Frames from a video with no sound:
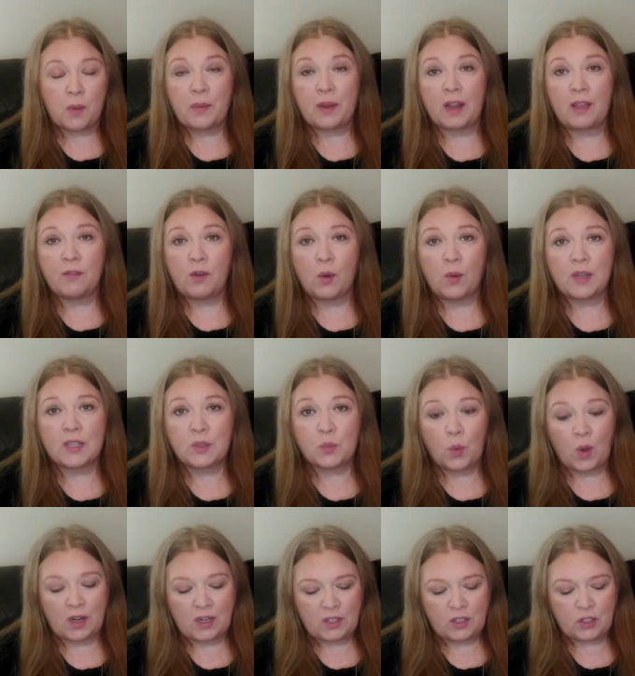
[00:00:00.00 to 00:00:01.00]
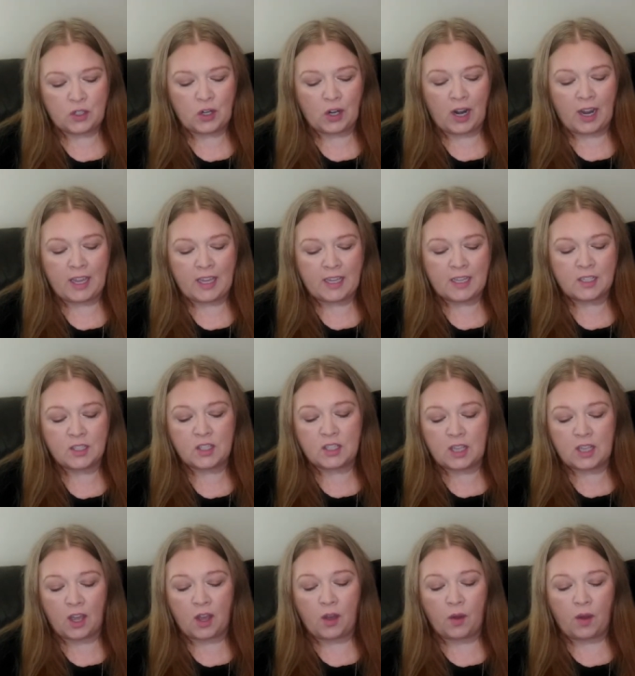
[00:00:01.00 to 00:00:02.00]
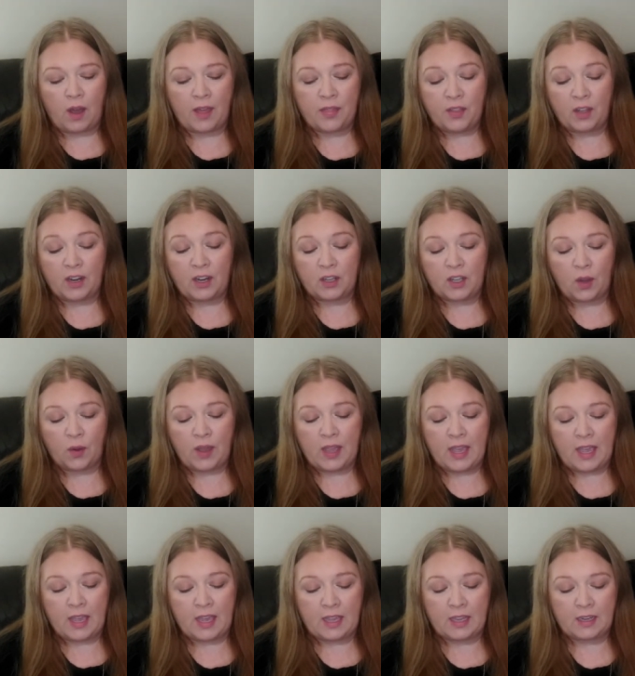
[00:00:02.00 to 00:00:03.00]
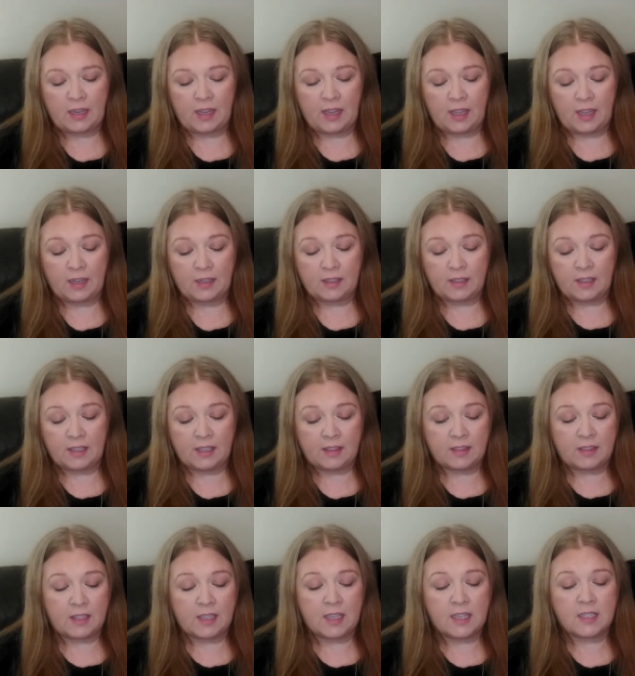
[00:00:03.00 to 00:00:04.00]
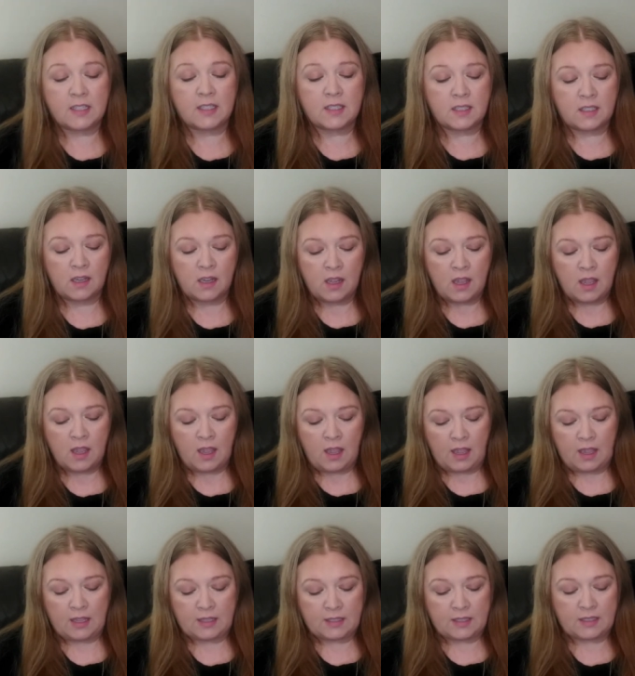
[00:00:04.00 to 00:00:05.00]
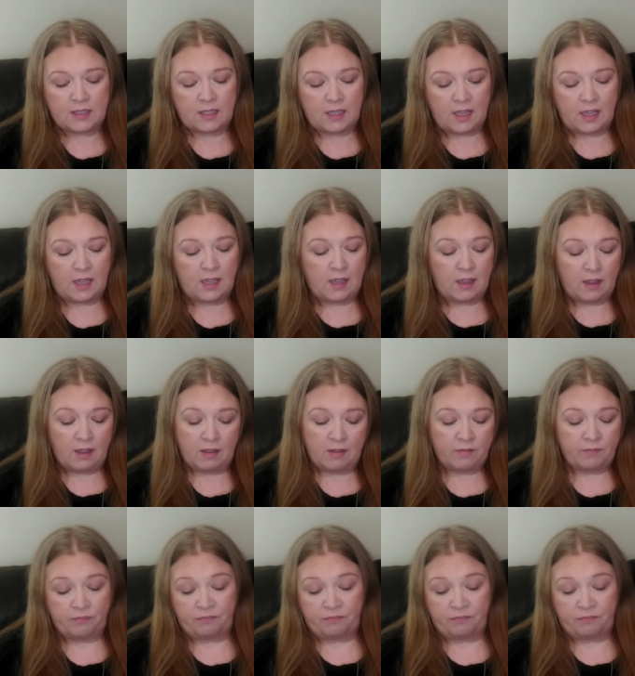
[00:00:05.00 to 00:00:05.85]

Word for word: but I've always wanted to try it, so I thought I'd go ahead and get this and see